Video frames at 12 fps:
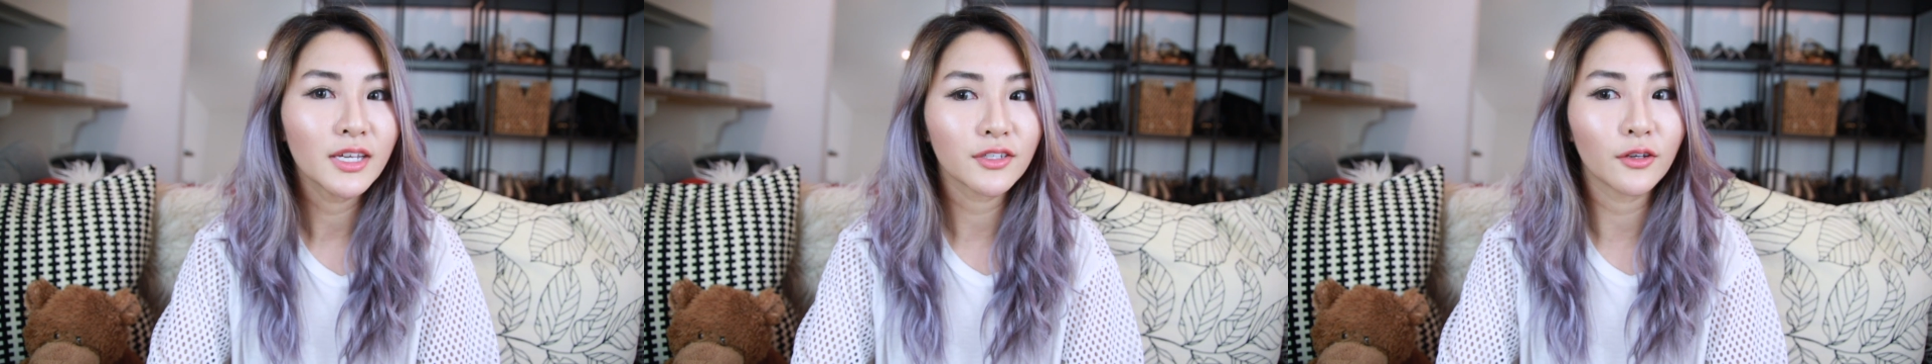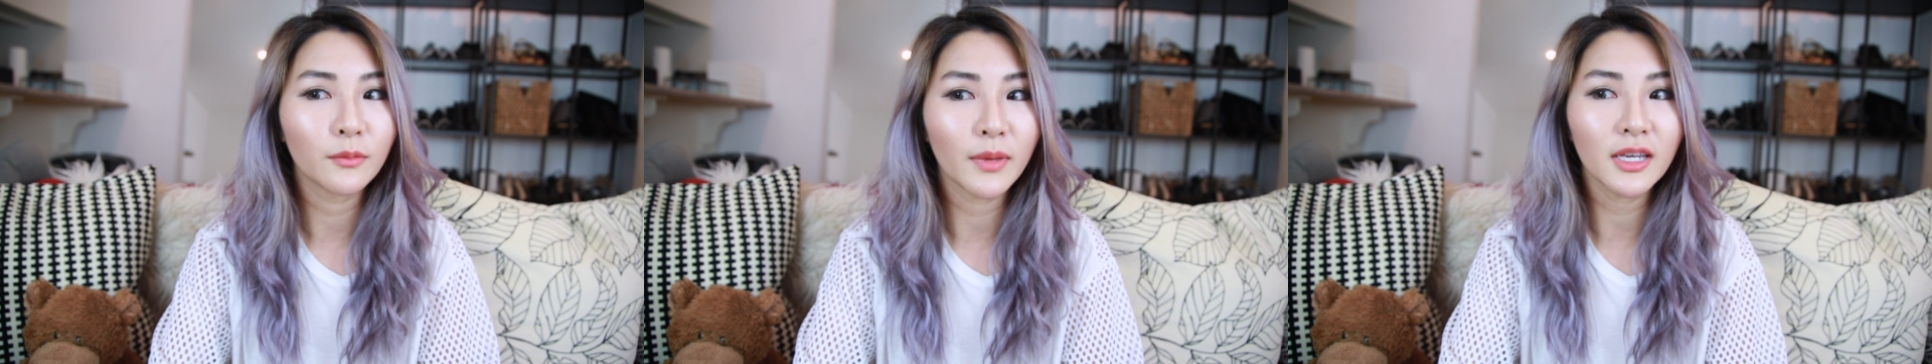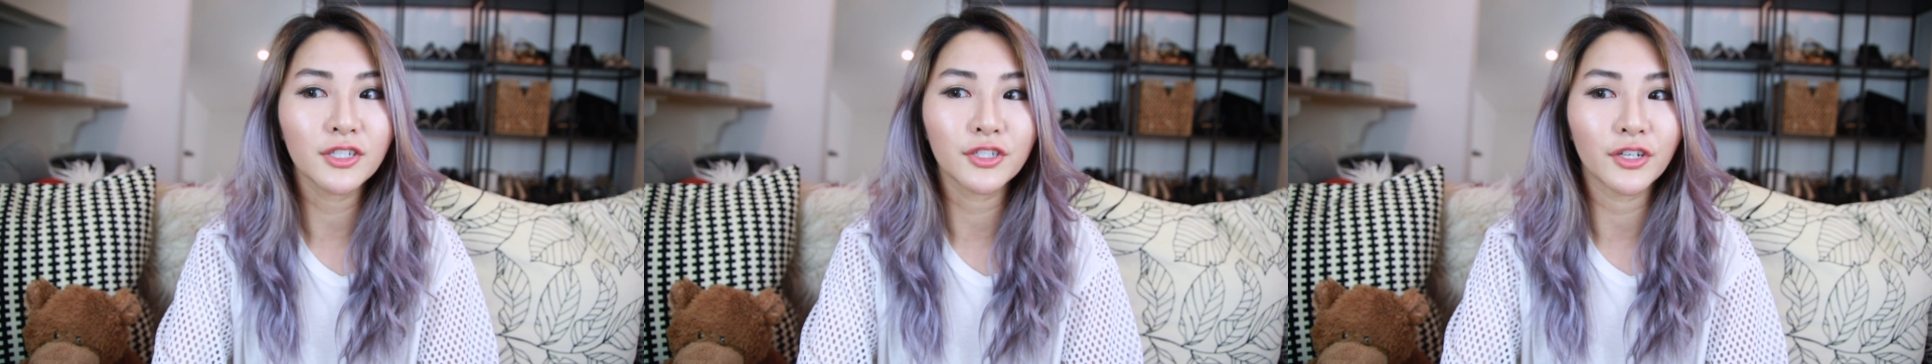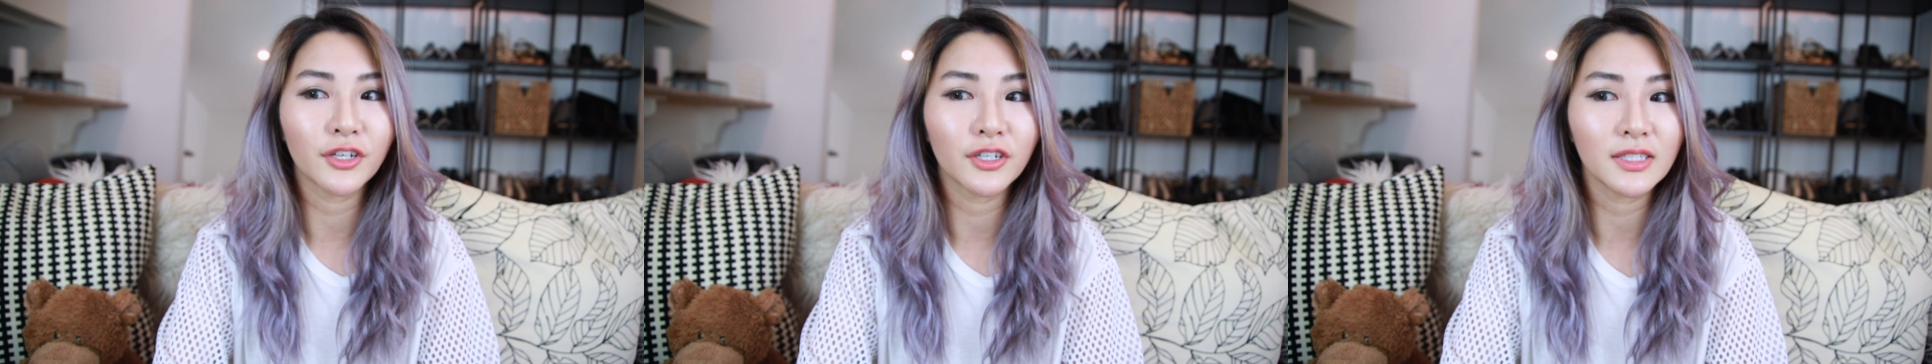So make
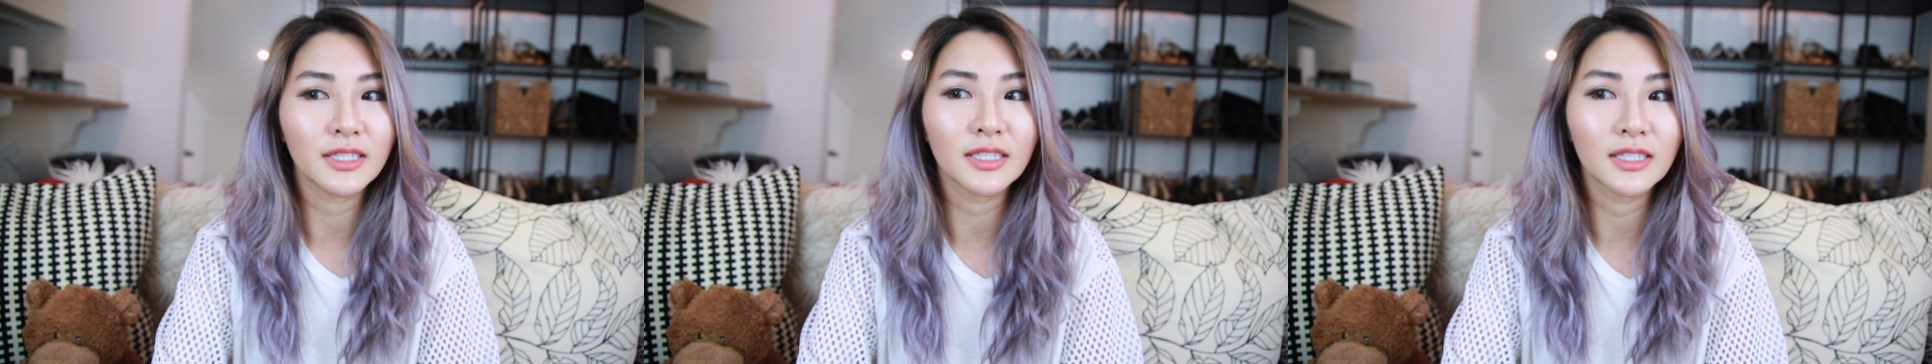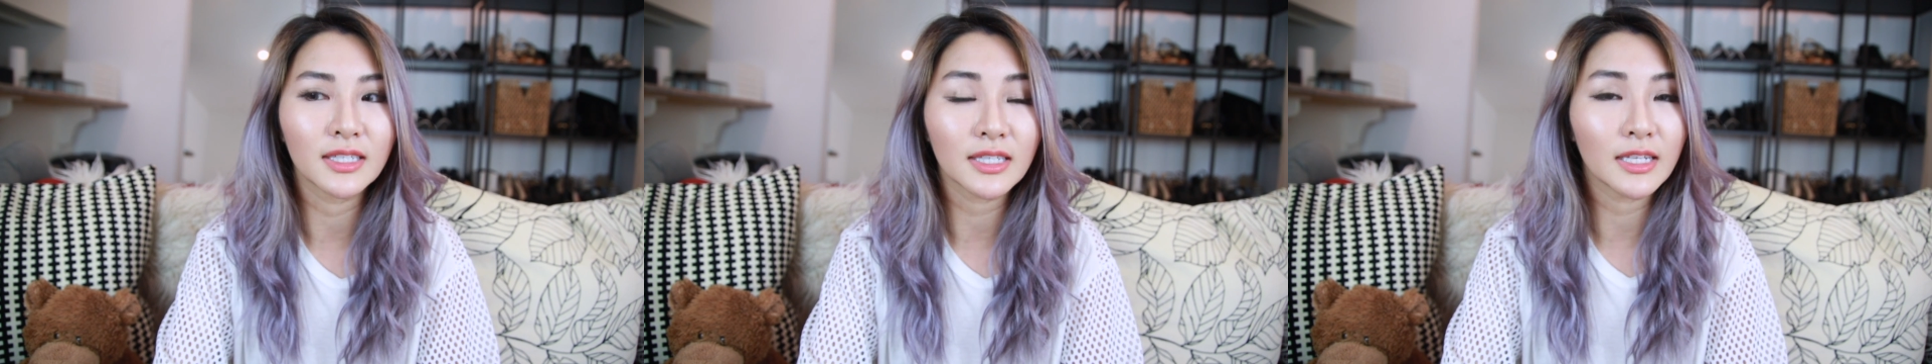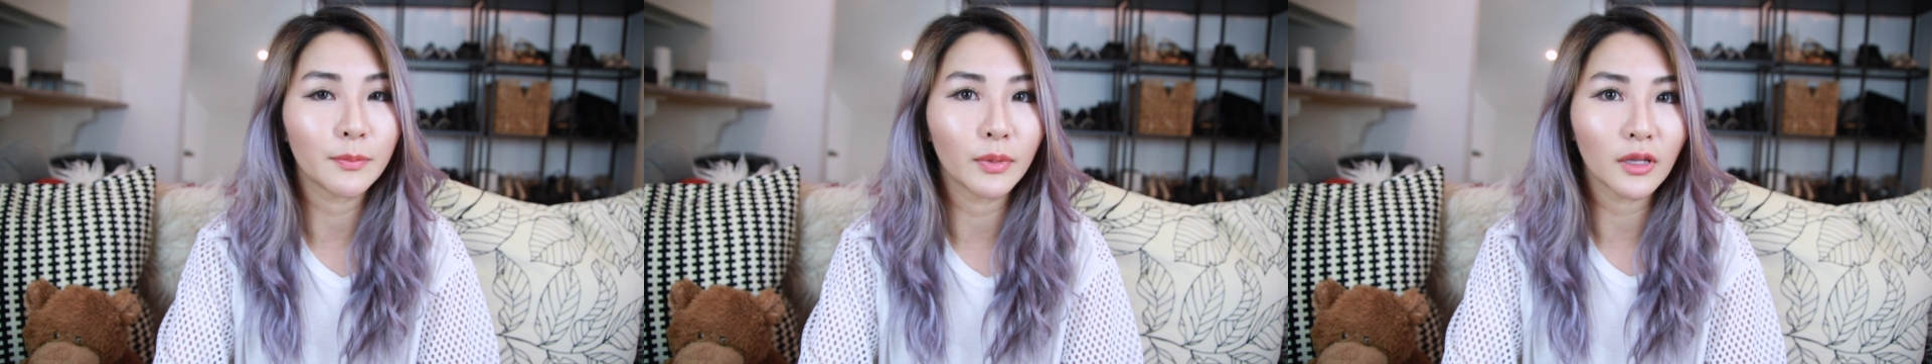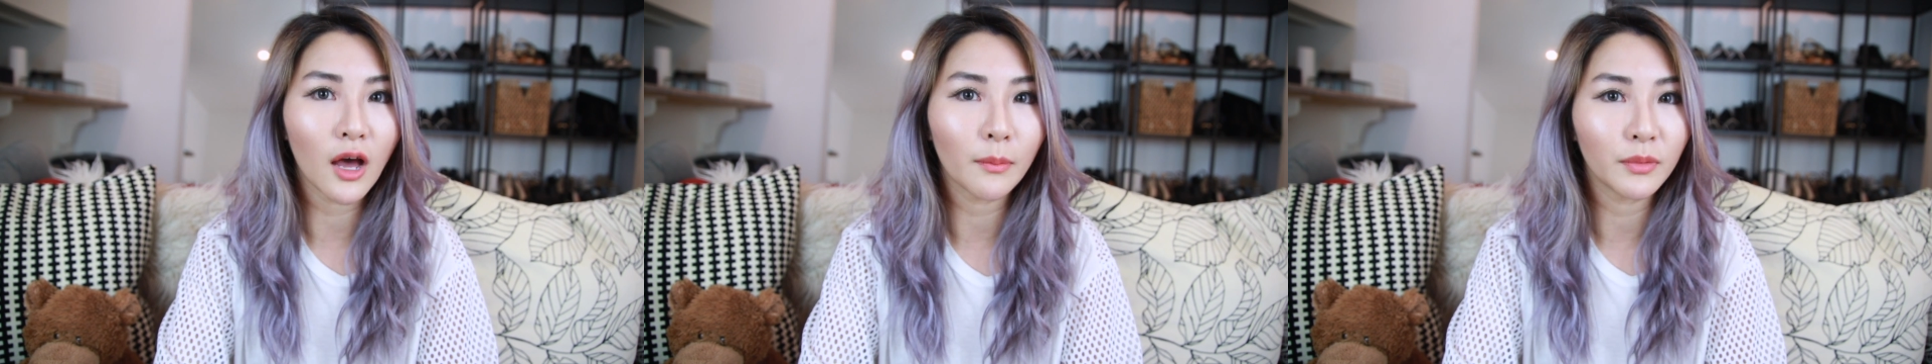sure to
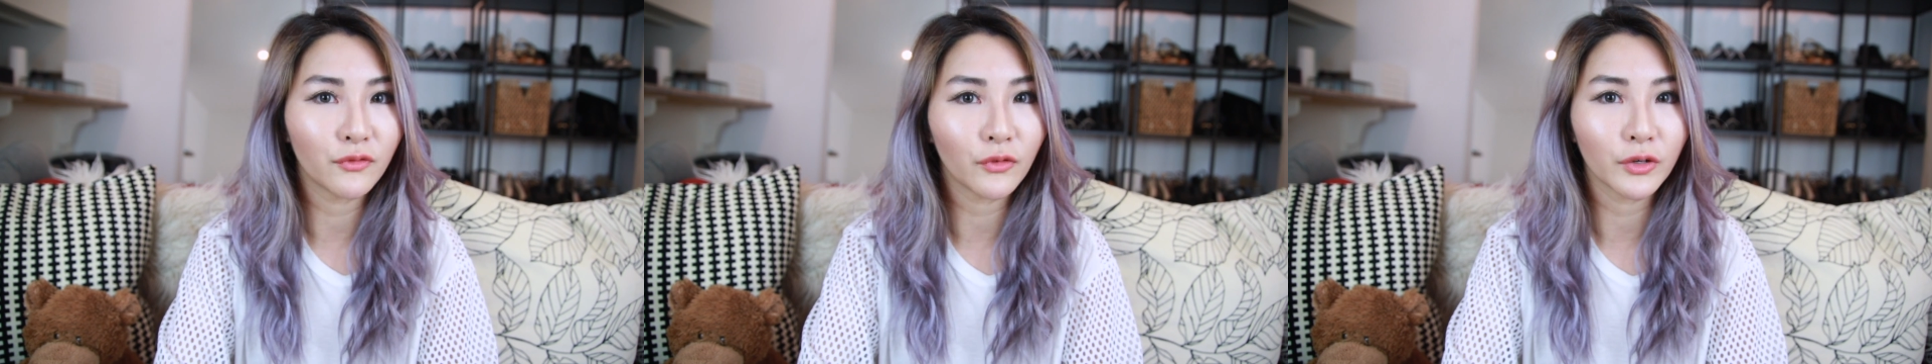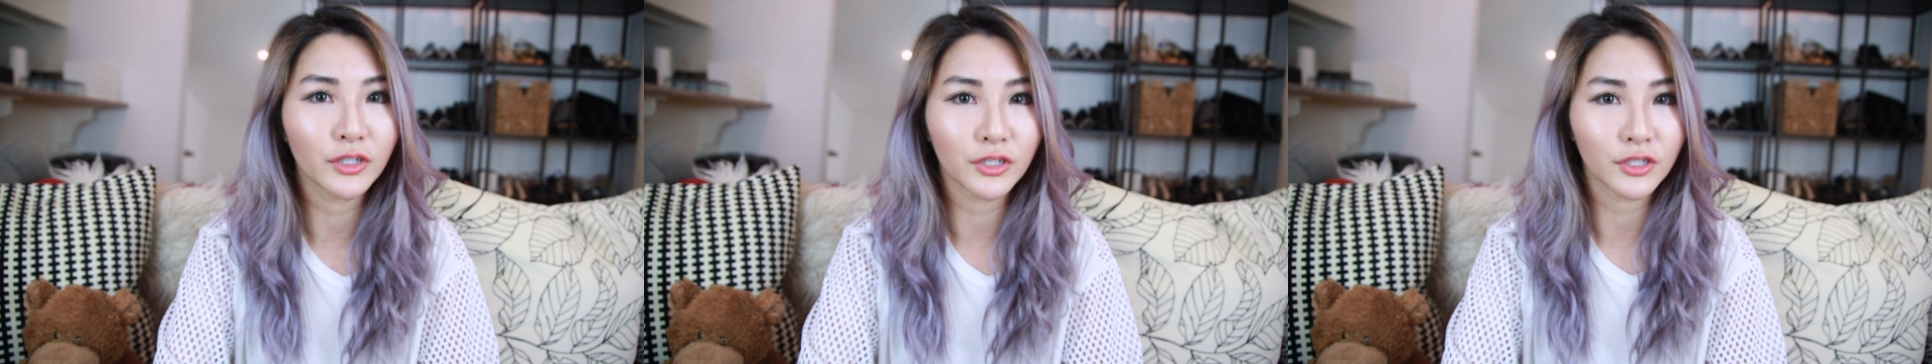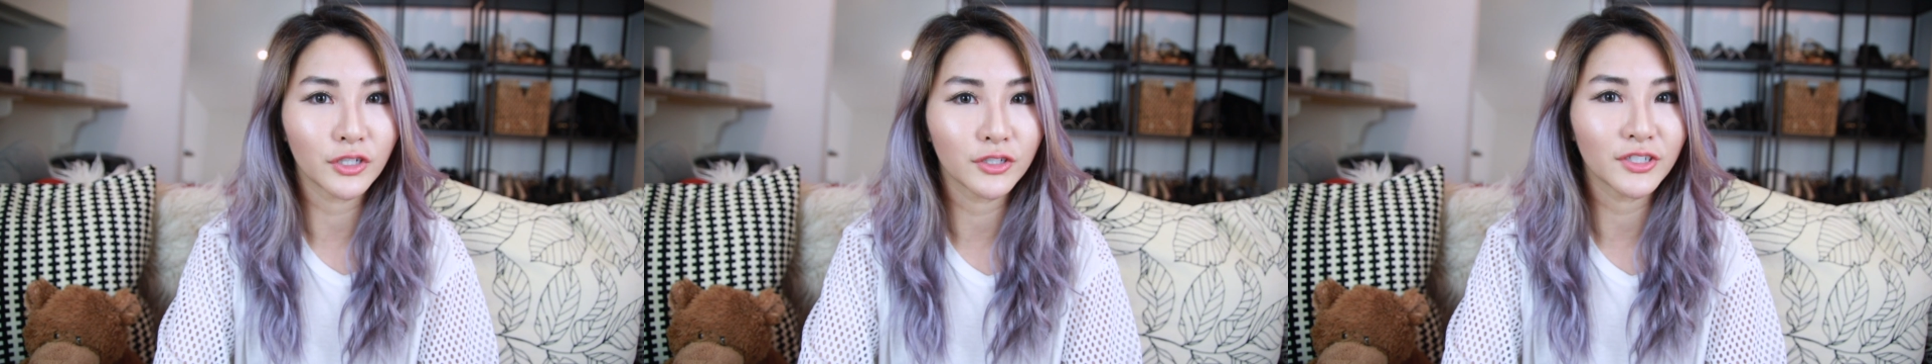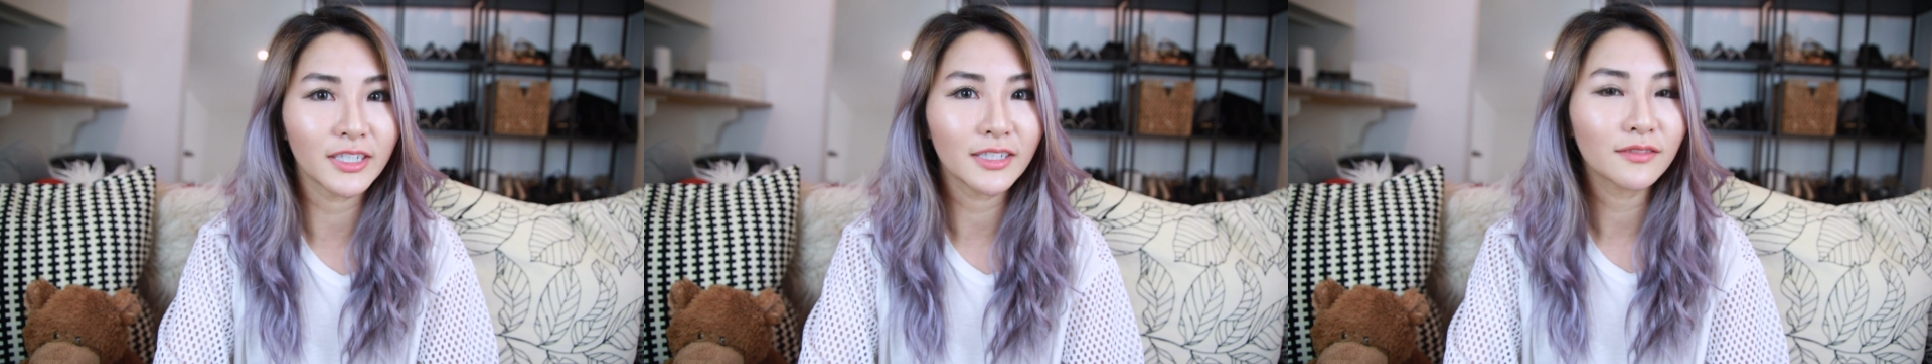sleep a lot before your
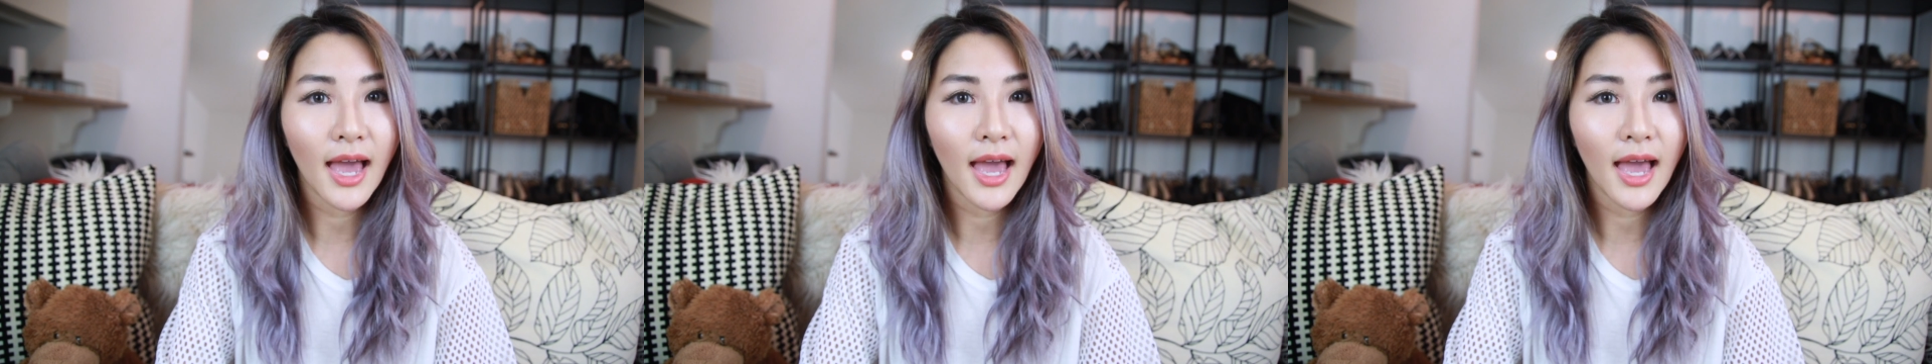surgery.